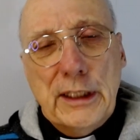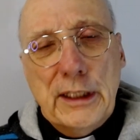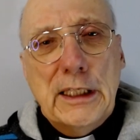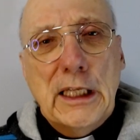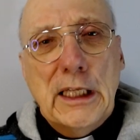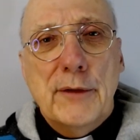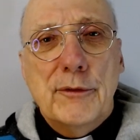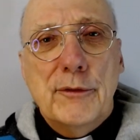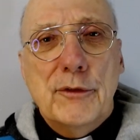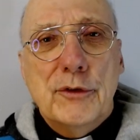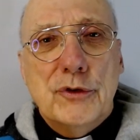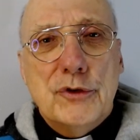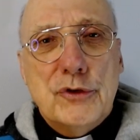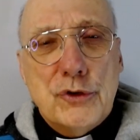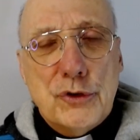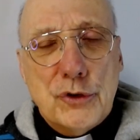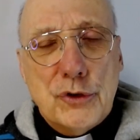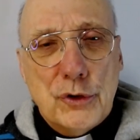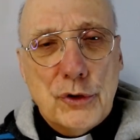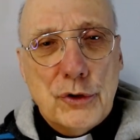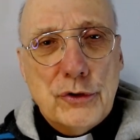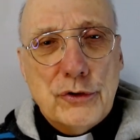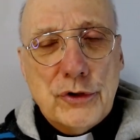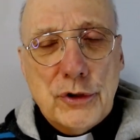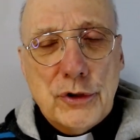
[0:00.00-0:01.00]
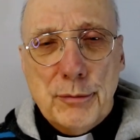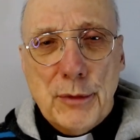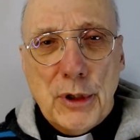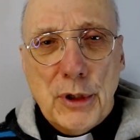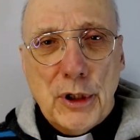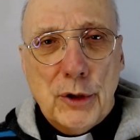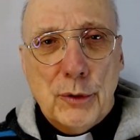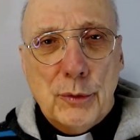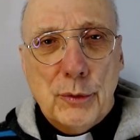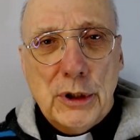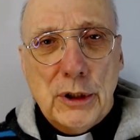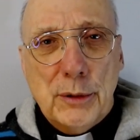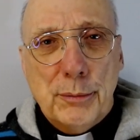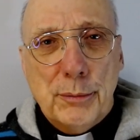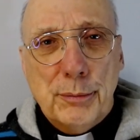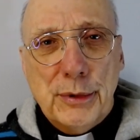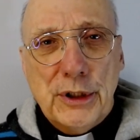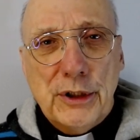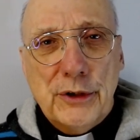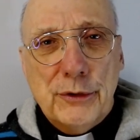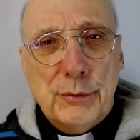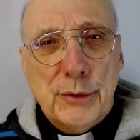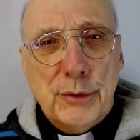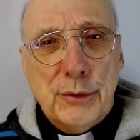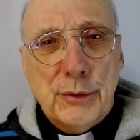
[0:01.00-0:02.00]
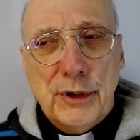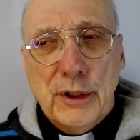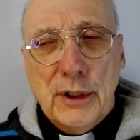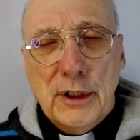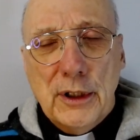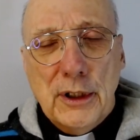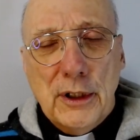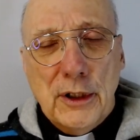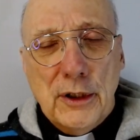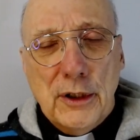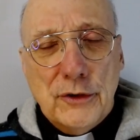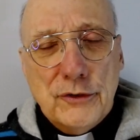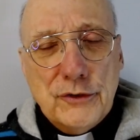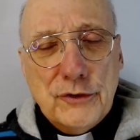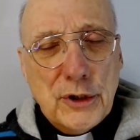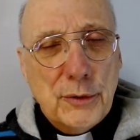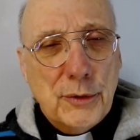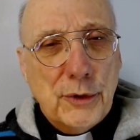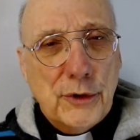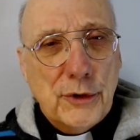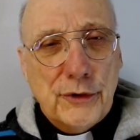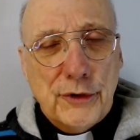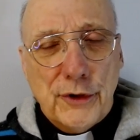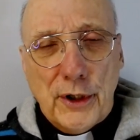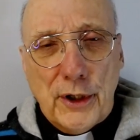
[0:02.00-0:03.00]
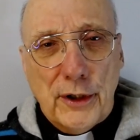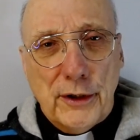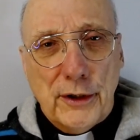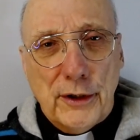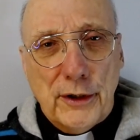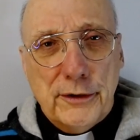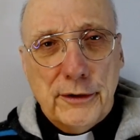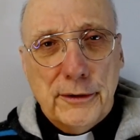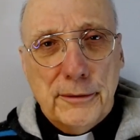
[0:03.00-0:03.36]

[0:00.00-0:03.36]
David's Church and Mary Queen of Peace with generous heart.